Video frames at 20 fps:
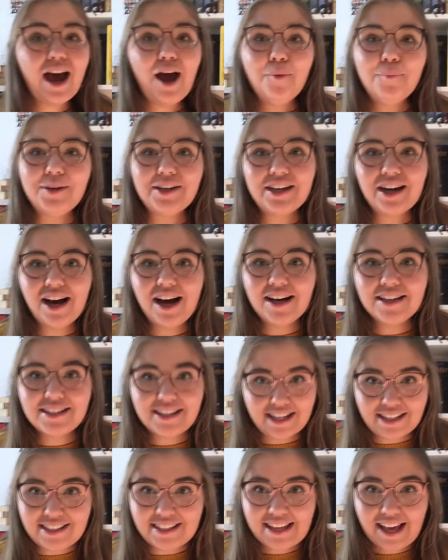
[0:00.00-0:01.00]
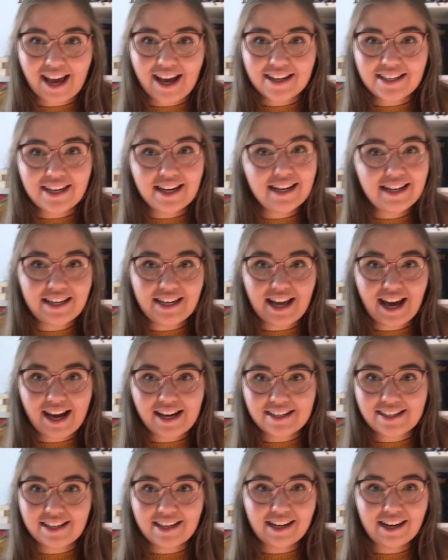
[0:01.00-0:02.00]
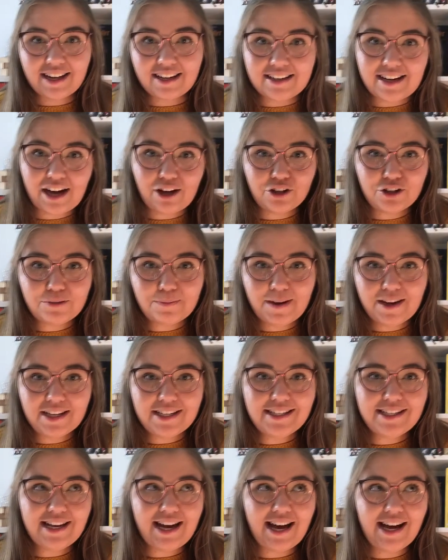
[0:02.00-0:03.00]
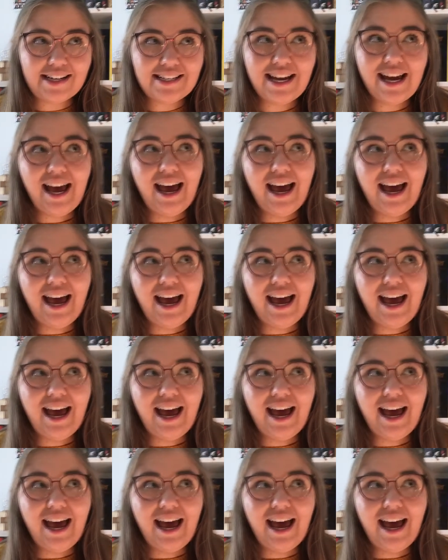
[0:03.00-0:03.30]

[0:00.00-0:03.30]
because it said in that little announcement that